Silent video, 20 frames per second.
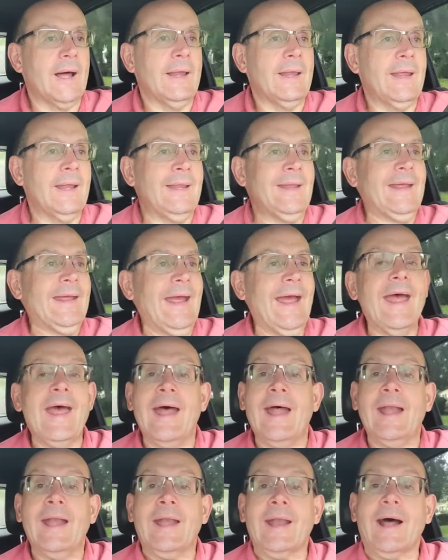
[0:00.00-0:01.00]
In the
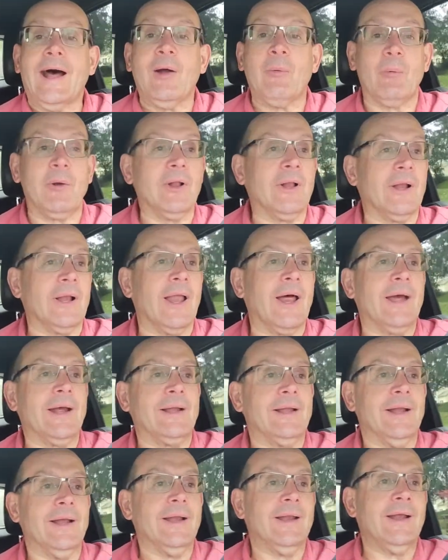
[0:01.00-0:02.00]
end, I really
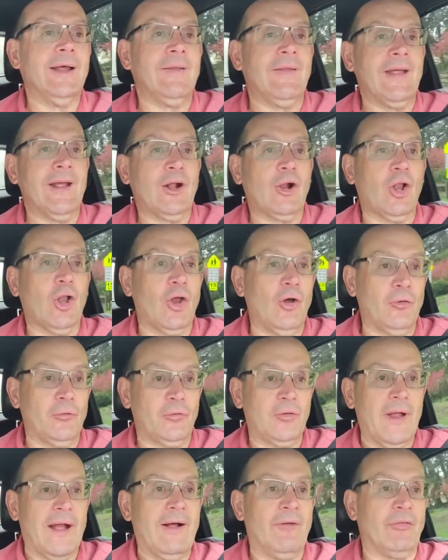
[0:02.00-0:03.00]
liked it. And they
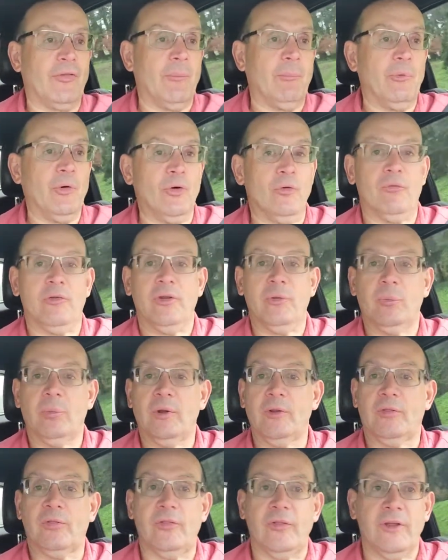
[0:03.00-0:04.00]
closed out the movie
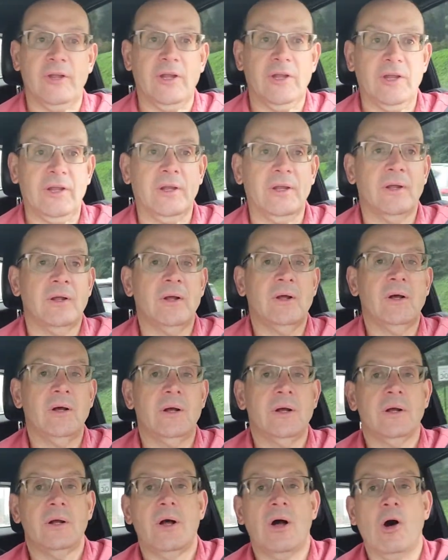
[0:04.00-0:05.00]
with the
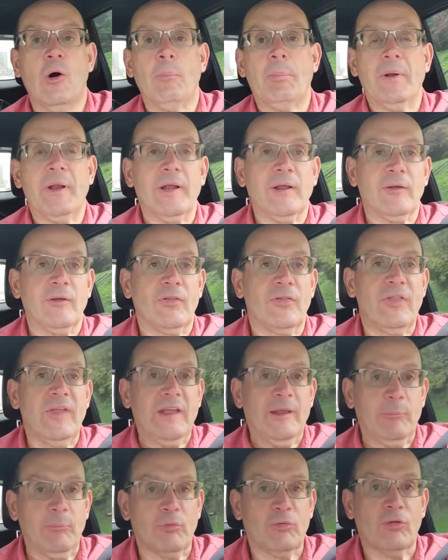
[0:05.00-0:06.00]
opening
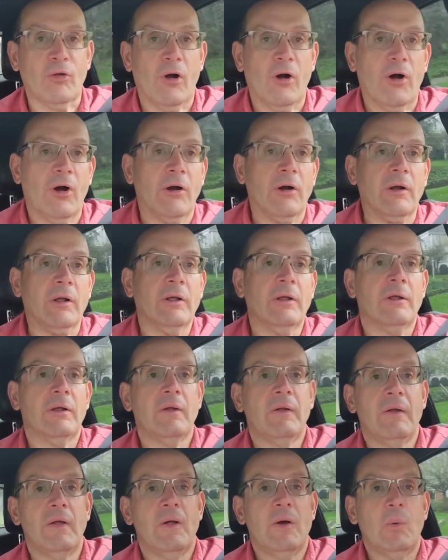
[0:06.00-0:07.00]
theme song,
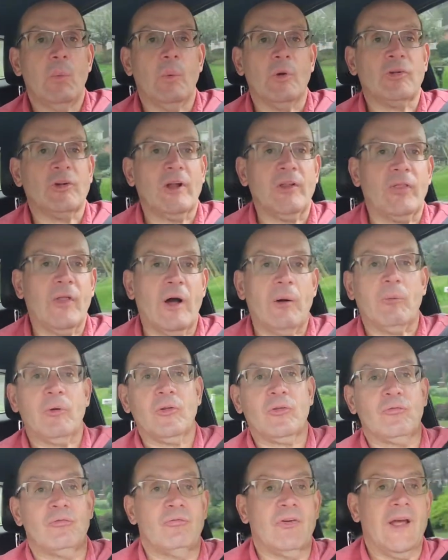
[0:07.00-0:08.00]
which I thought
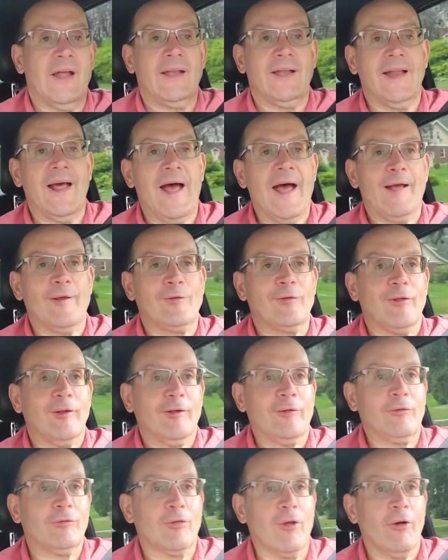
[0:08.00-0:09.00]
was fantastic.
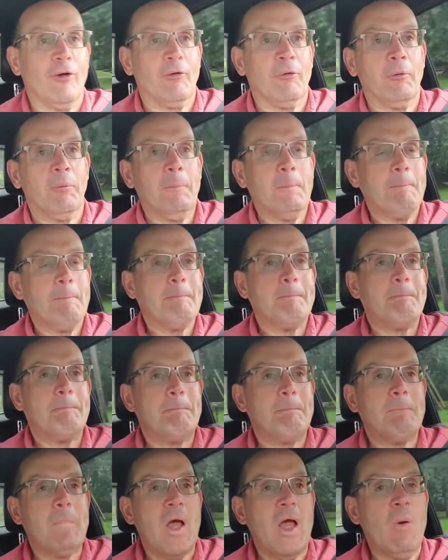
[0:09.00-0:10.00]
So
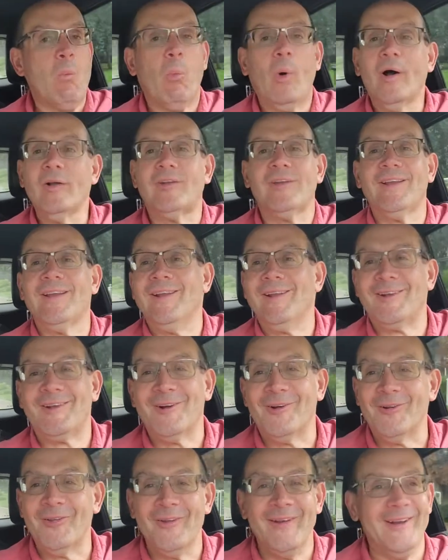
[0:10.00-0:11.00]
it wasn't
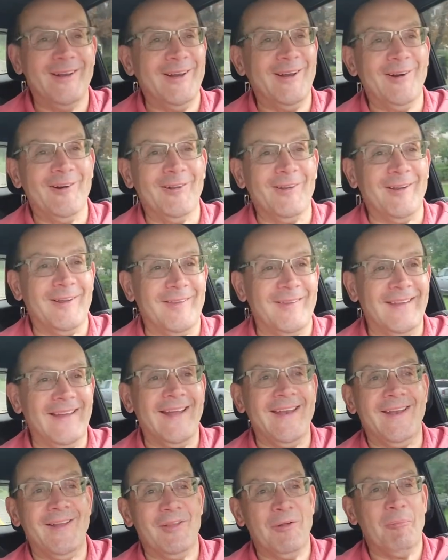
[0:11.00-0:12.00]
until nearly the
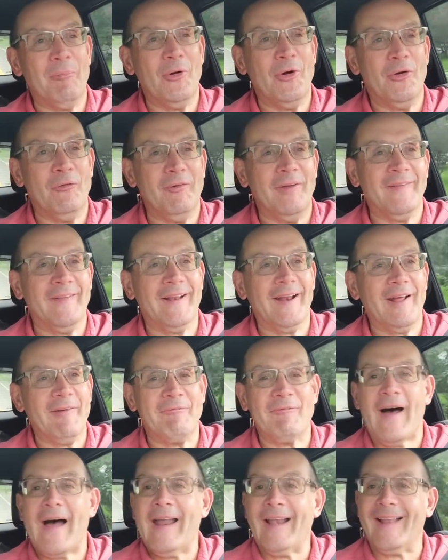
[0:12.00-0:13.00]
end of the movie that I
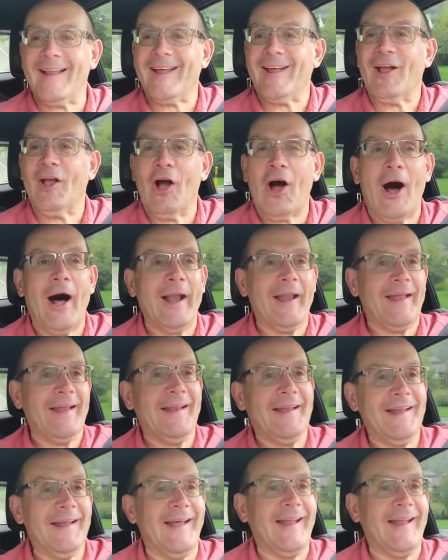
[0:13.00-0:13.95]
finally got it.